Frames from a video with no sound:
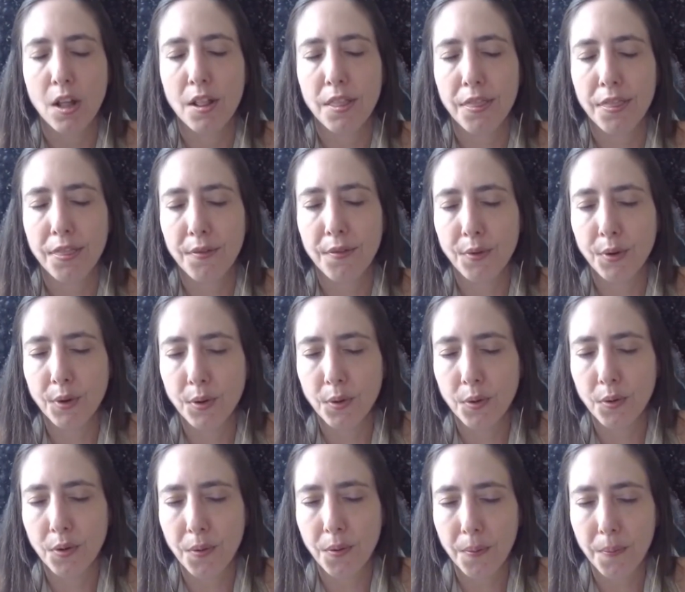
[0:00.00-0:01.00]

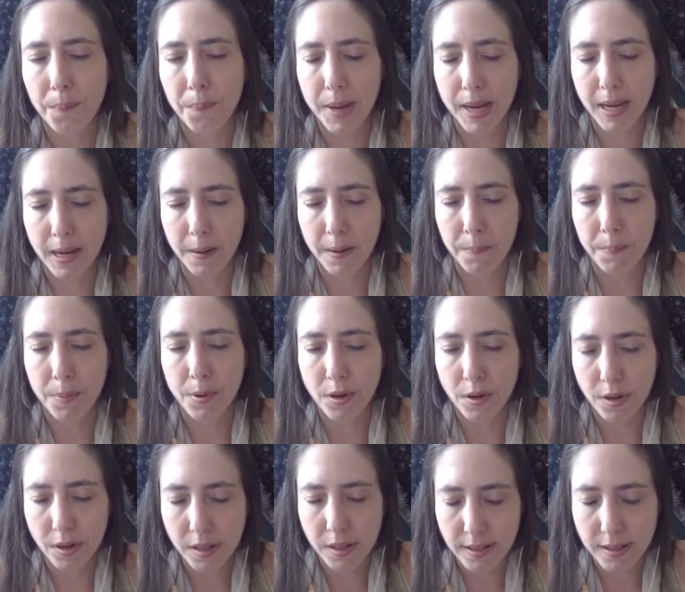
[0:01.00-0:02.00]
through being
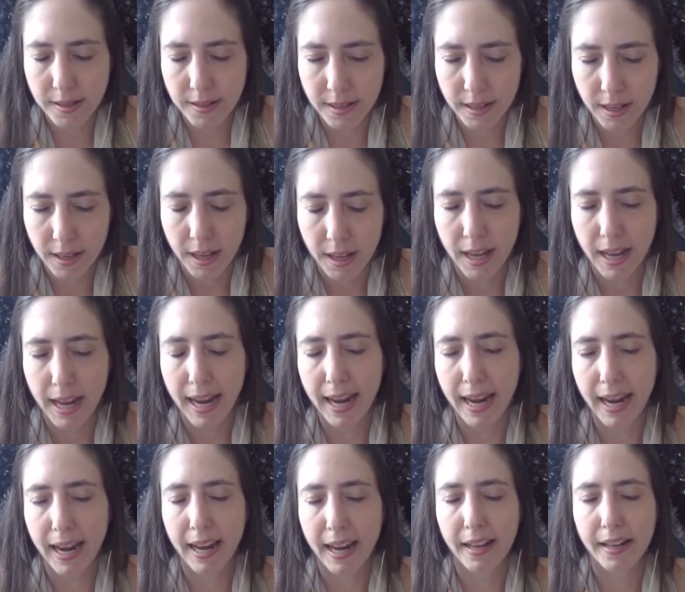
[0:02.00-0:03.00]
birthed
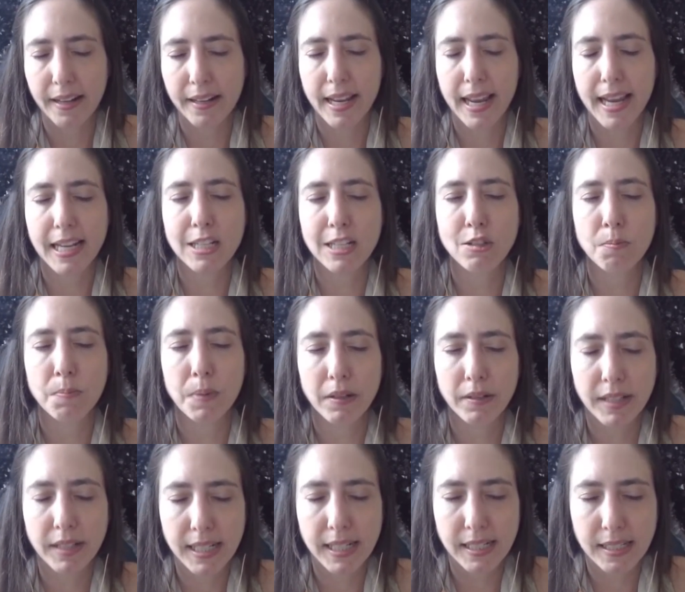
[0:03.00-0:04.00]
and
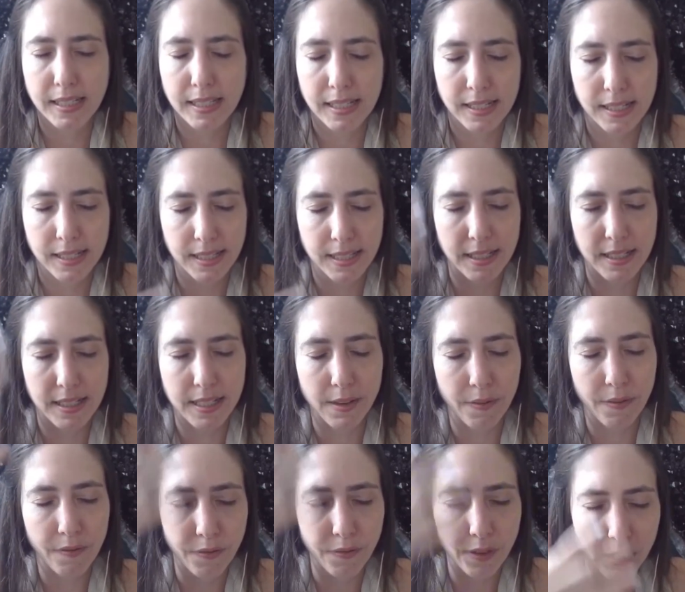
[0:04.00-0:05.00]
experiences the
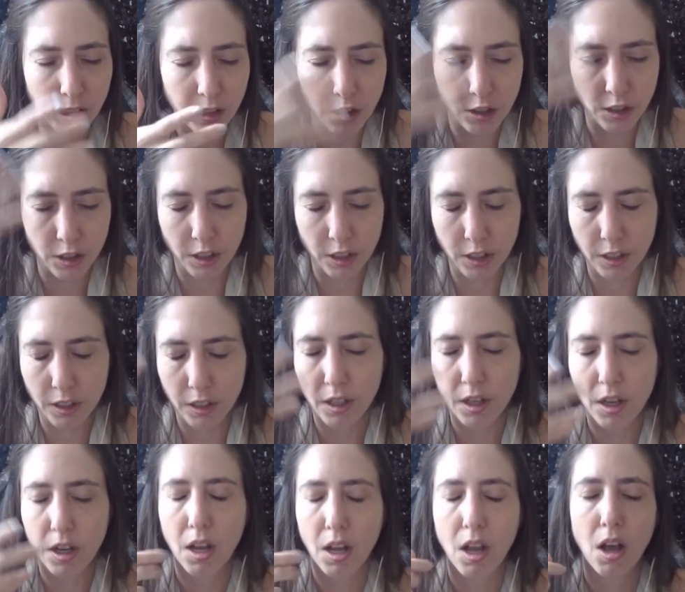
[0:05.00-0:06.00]
filter
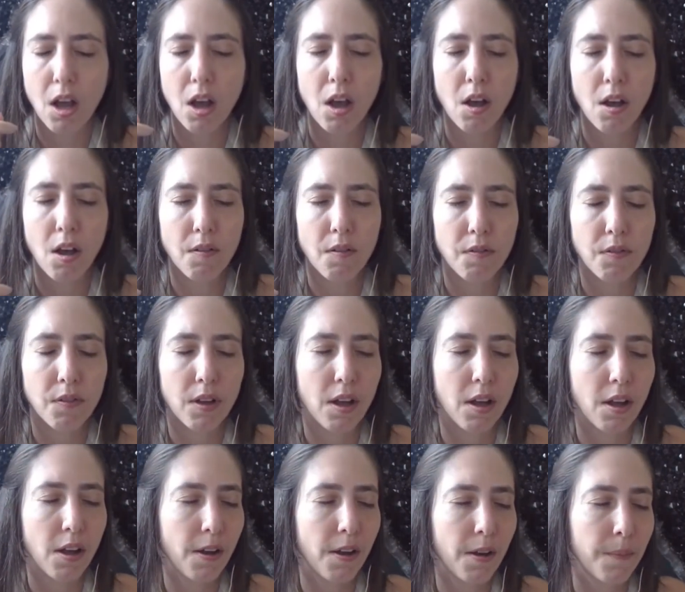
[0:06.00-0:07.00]
of
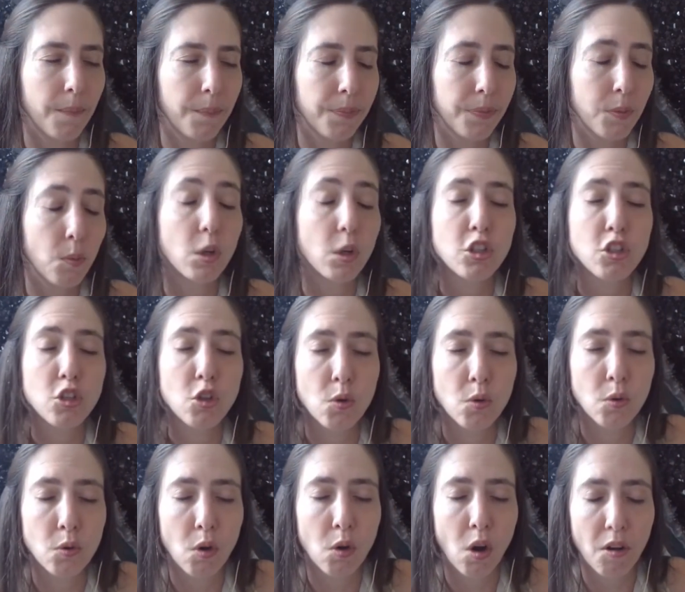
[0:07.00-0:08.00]
what
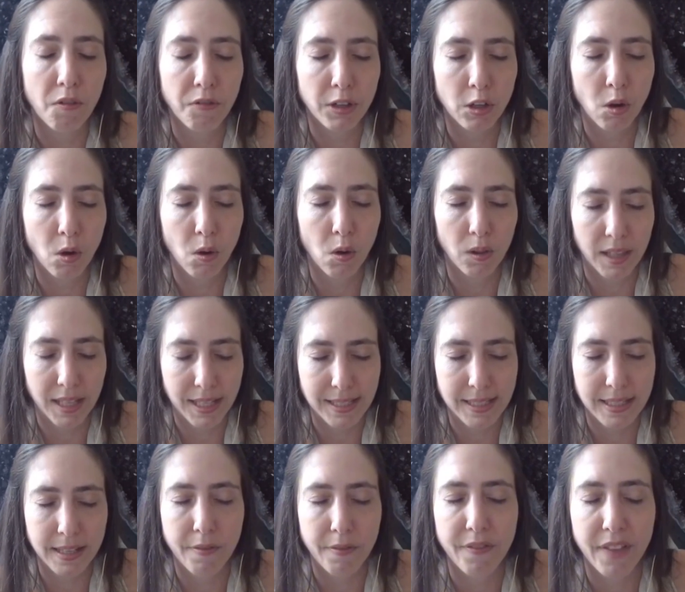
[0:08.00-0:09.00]
you often call as
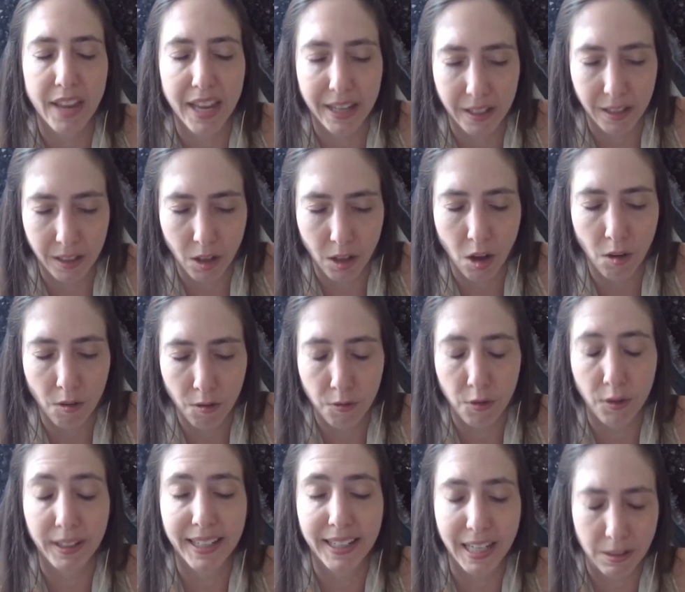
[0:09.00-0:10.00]
the veil of
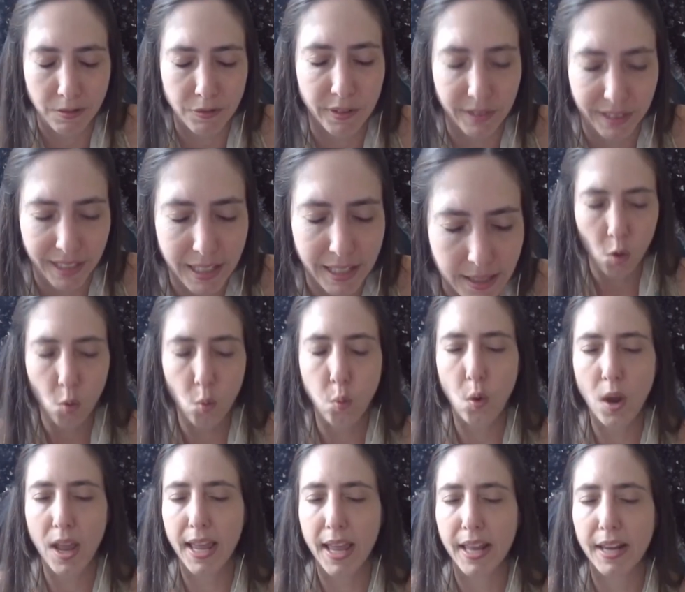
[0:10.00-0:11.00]
forgetfulness.
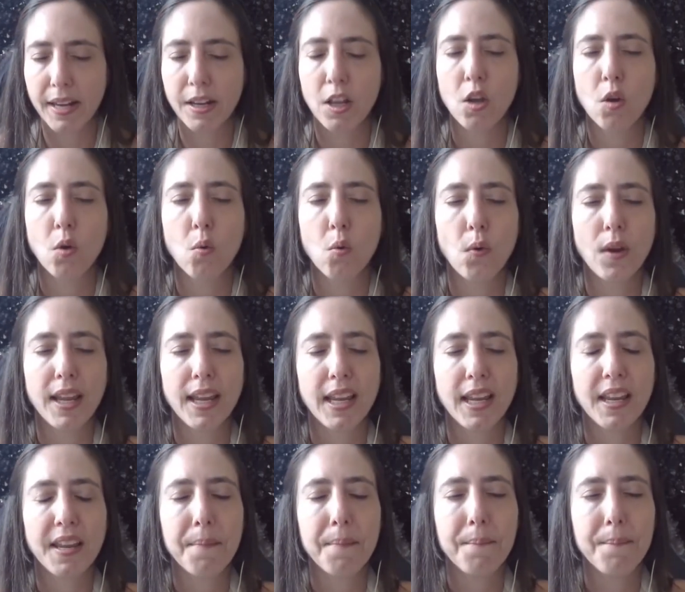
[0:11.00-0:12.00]
When
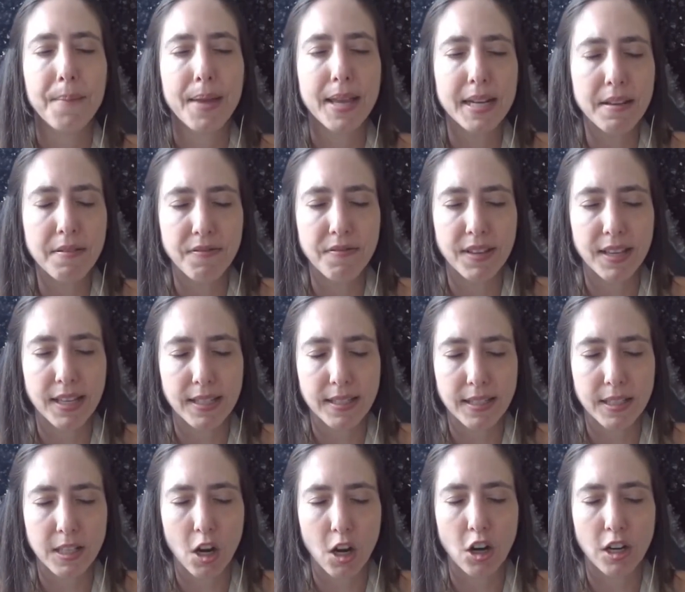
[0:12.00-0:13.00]
we
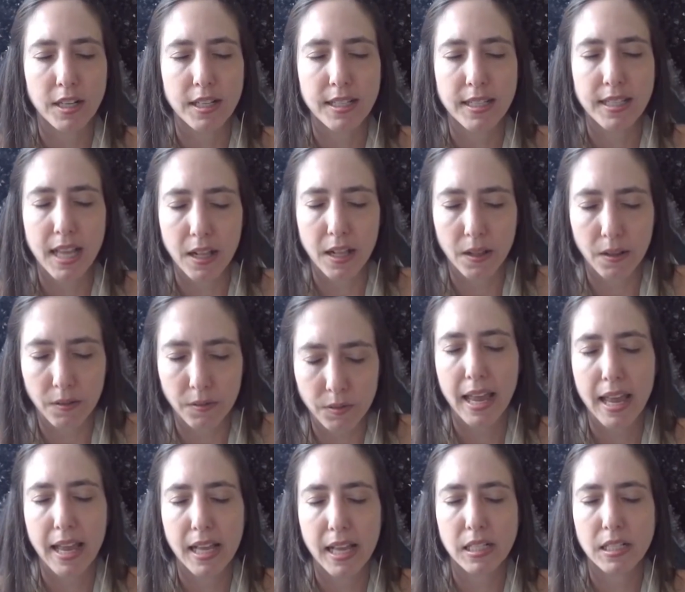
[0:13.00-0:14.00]
manifest ourselves
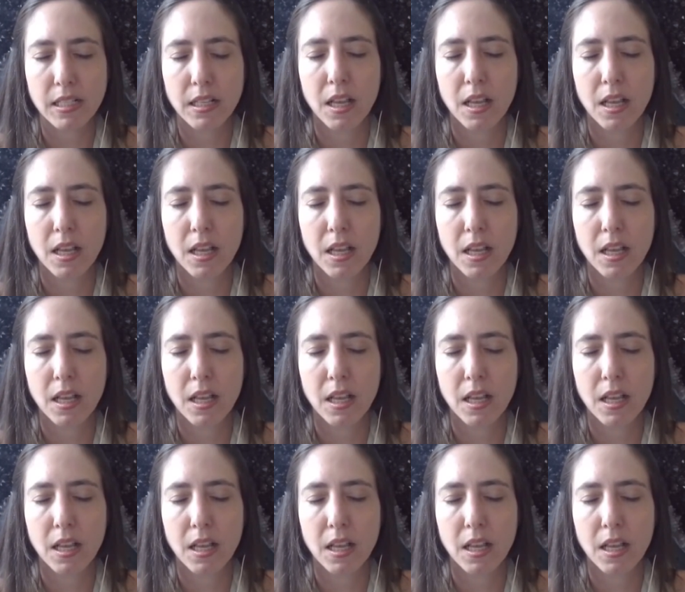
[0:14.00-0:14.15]
as